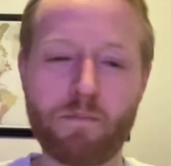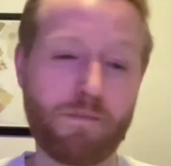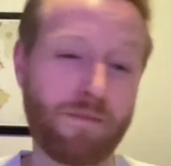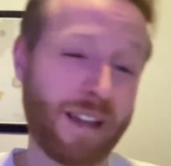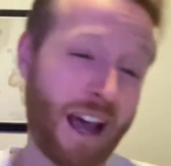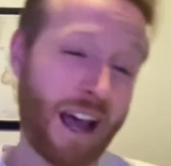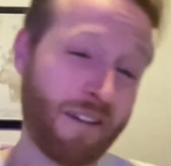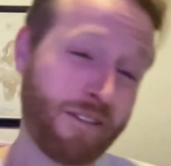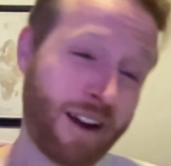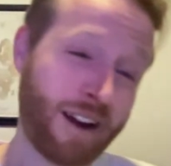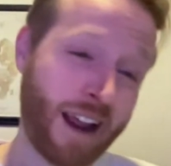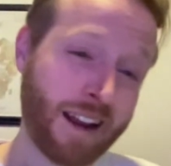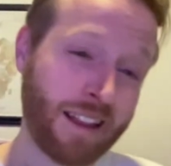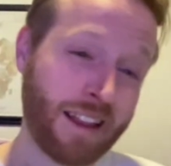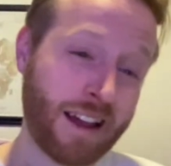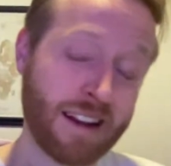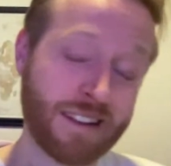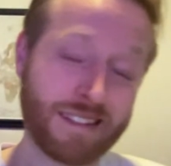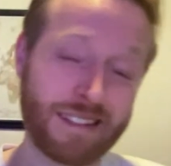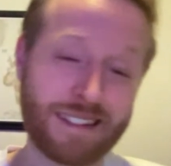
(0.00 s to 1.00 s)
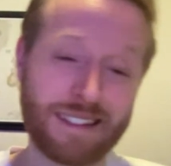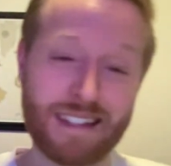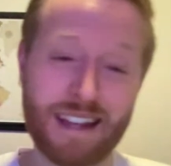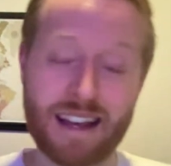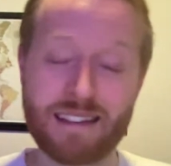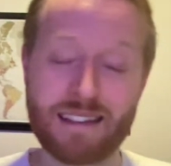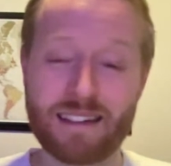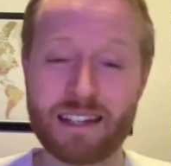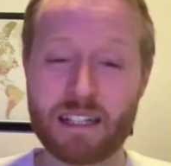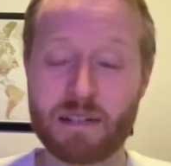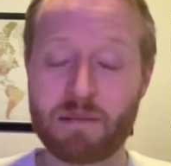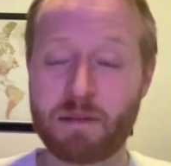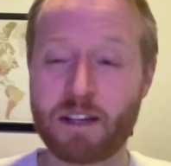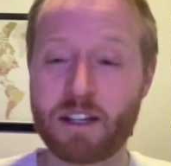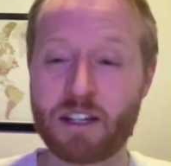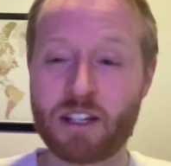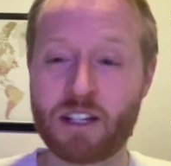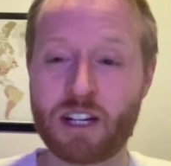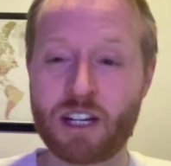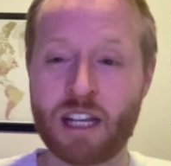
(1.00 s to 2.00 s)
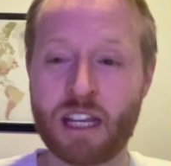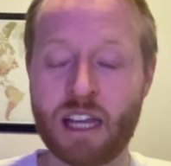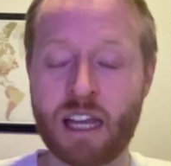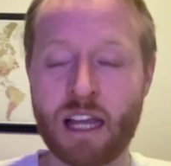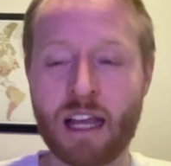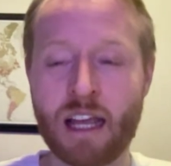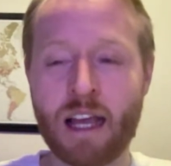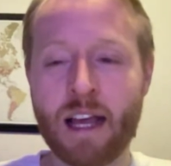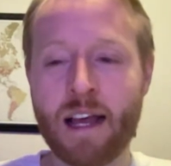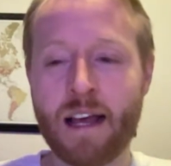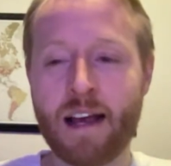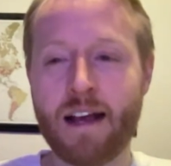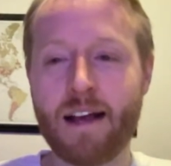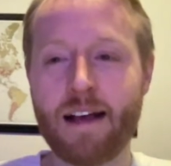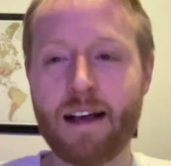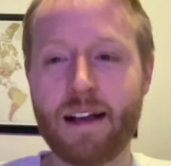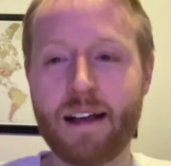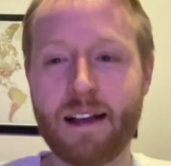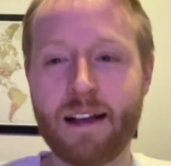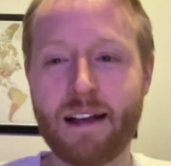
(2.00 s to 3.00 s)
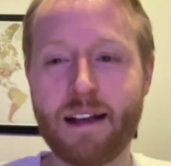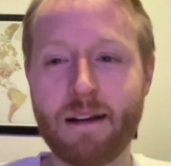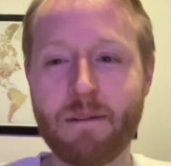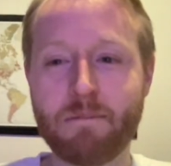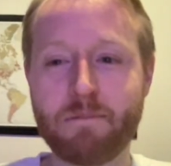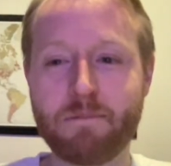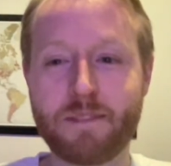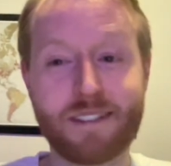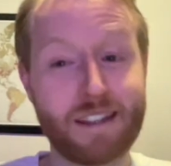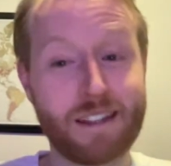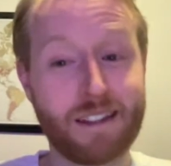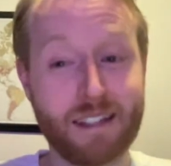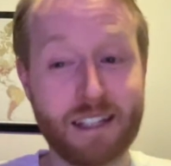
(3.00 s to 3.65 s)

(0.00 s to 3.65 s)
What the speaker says: They haven't had a lot of success against PSG, to say the